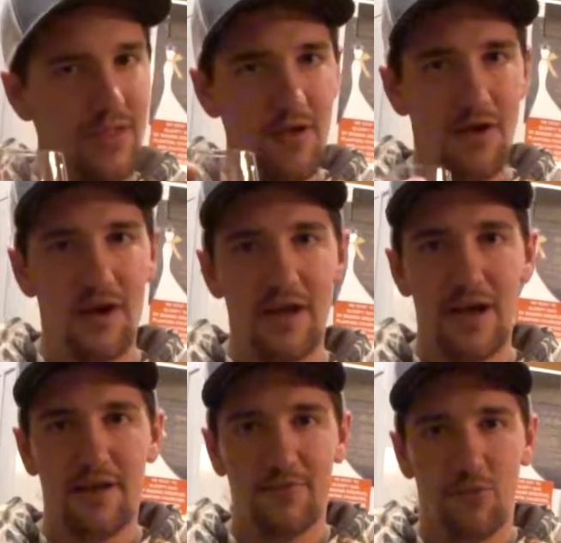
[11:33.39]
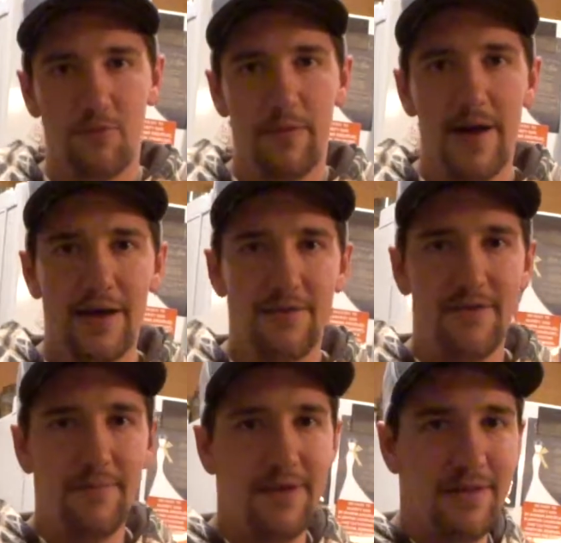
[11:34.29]
alright guys, we'll be back in
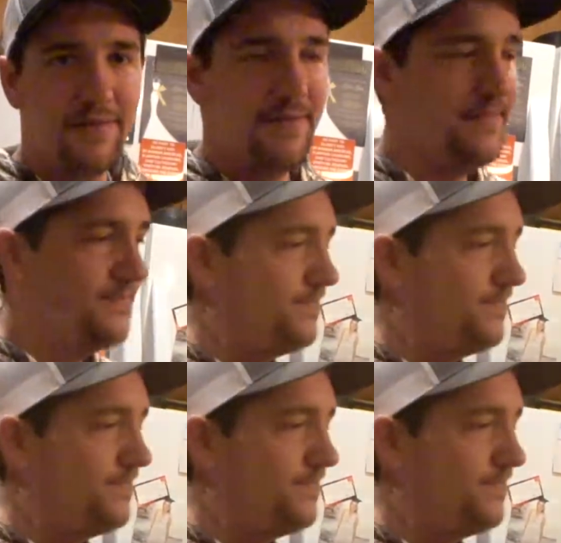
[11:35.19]
10 minutes.